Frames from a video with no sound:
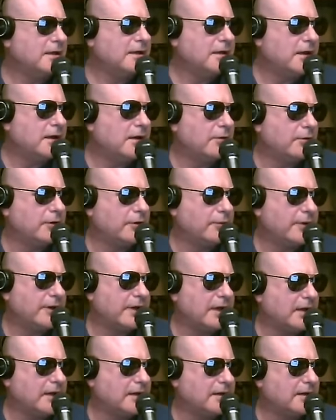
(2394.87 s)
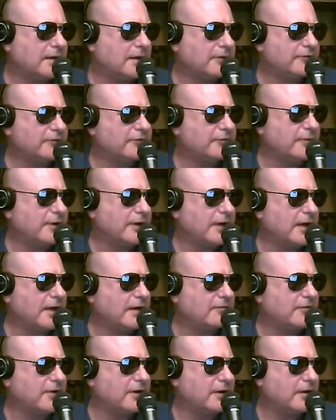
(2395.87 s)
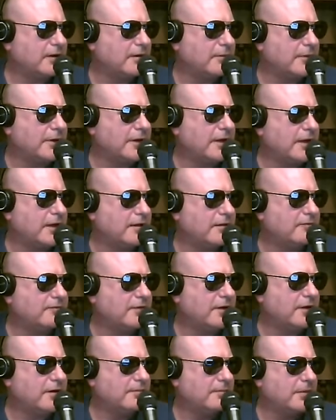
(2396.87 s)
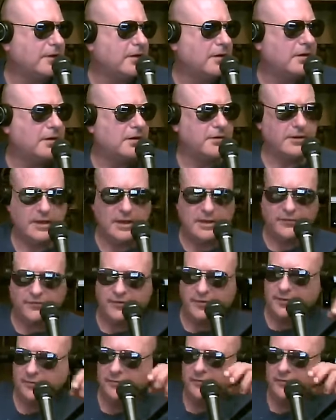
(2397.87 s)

Now, what do we got else do we have here? We have, oh yes, here's